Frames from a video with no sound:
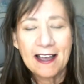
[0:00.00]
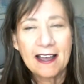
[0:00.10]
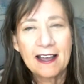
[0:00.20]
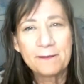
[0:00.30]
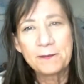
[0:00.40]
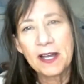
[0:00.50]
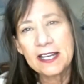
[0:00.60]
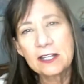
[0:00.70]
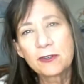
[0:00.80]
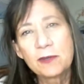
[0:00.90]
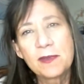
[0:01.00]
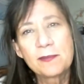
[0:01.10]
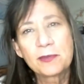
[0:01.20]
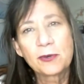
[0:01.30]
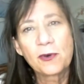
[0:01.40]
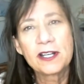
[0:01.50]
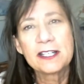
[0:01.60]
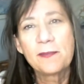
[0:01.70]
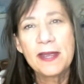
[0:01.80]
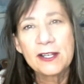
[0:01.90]
Um, I can remember wanting
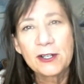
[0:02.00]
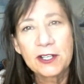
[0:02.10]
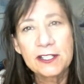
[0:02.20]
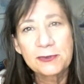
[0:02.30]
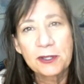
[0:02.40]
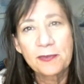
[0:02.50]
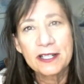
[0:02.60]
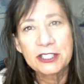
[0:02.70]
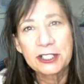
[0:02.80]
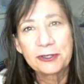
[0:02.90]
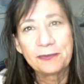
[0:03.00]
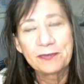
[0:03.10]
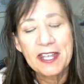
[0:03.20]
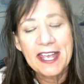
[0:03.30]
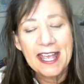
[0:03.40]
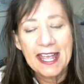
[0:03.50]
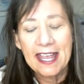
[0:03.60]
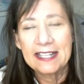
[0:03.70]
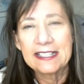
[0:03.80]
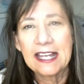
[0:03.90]
to bake cookies with my children
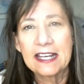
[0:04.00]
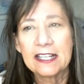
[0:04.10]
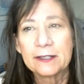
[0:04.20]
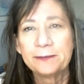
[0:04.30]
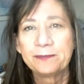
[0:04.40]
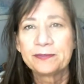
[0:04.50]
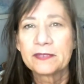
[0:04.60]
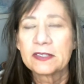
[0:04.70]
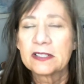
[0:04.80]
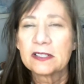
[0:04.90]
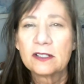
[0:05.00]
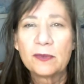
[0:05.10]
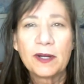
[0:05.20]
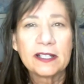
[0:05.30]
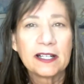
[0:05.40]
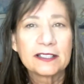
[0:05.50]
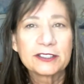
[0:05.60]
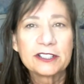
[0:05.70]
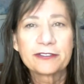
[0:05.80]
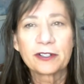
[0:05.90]
and getting oh my gosh,
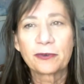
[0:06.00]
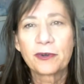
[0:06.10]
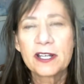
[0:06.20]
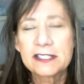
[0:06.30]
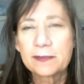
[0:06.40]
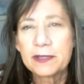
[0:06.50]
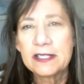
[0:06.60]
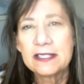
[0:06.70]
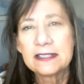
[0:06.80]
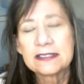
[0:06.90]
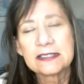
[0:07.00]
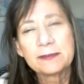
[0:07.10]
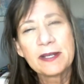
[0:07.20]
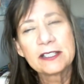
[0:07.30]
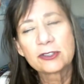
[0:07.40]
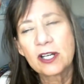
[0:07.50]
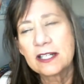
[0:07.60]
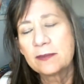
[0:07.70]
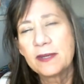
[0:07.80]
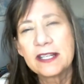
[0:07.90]
different recipes and ma- trying
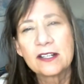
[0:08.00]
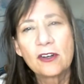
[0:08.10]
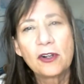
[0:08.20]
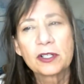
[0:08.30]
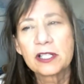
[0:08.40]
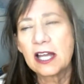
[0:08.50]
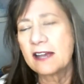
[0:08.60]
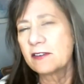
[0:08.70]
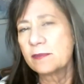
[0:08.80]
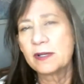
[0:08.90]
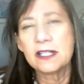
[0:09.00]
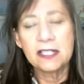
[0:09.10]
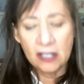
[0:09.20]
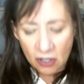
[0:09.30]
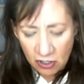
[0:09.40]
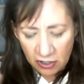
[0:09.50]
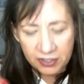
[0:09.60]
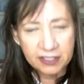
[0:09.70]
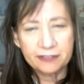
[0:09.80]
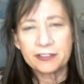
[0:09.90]
to make it all everybody, all the
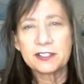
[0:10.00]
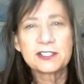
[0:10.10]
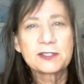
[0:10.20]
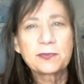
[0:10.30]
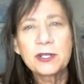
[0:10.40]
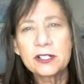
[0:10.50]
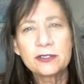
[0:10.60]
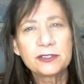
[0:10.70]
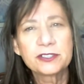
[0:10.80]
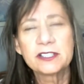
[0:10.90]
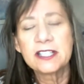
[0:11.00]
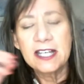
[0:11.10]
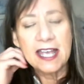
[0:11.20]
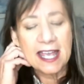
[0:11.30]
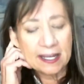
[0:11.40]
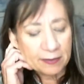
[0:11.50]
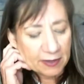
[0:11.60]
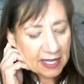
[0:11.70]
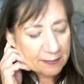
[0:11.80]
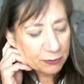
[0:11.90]
different sprinkles and,
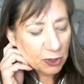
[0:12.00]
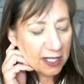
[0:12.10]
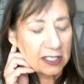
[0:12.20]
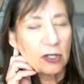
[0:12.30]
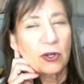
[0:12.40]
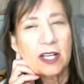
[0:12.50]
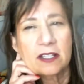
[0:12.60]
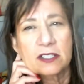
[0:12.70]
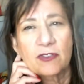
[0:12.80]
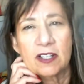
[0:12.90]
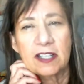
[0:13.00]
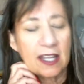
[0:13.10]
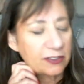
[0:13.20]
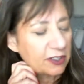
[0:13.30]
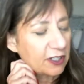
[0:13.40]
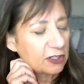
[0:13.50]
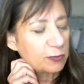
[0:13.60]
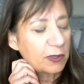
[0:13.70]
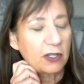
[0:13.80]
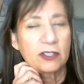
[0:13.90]
and and trying to create this fantastic
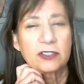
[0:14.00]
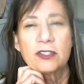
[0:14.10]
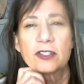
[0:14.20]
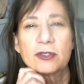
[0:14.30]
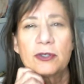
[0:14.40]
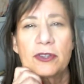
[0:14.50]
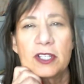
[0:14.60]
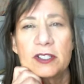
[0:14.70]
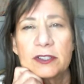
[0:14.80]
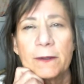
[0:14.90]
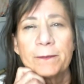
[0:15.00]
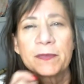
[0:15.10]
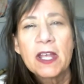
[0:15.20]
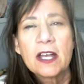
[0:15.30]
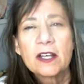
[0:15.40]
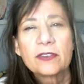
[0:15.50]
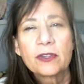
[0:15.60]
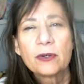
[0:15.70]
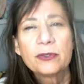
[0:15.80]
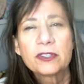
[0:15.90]
experience. And the truth is,
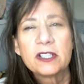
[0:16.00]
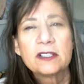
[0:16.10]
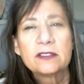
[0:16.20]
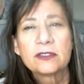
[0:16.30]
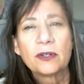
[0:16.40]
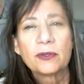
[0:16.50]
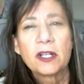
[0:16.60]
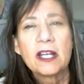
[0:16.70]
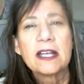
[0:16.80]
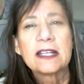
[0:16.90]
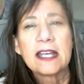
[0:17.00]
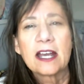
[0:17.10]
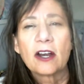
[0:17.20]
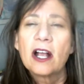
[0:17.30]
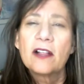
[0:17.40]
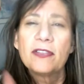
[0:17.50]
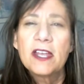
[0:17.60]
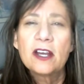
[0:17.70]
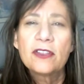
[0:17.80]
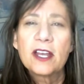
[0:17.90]
those kids don't care.
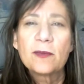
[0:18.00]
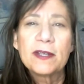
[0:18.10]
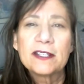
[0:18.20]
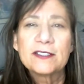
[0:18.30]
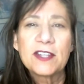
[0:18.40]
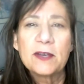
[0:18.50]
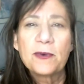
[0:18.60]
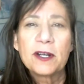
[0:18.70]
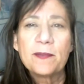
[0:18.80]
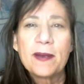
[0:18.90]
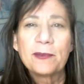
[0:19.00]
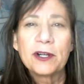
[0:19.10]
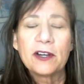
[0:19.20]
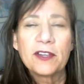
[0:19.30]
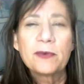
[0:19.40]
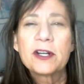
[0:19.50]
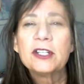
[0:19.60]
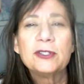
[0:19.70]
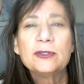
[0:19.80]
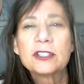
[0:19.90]
They're there because they want a memory or they want to
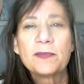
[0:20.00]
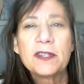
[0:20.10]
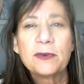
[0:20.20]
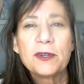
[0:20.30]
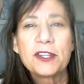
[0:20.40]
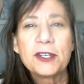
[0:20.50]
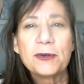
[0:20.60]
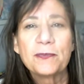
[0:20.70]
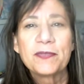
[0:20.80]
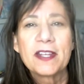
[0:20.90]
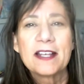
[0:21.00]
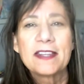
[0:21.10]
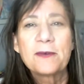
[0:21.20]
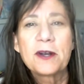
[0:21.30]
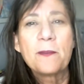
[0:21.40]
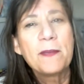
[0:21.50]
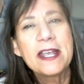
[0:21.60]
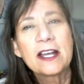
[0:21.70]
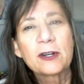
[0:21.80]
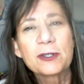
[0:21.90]
do something with you. They want to make
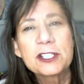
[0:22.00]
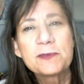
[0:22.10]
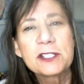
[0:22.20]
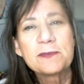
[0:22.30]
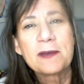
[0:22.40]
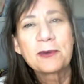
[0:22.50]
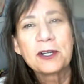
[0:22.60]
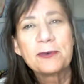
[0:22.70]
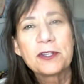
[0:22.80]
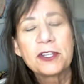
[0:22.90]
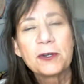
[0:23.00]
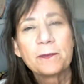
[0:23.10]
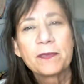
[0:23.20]
a Christmas memory with you.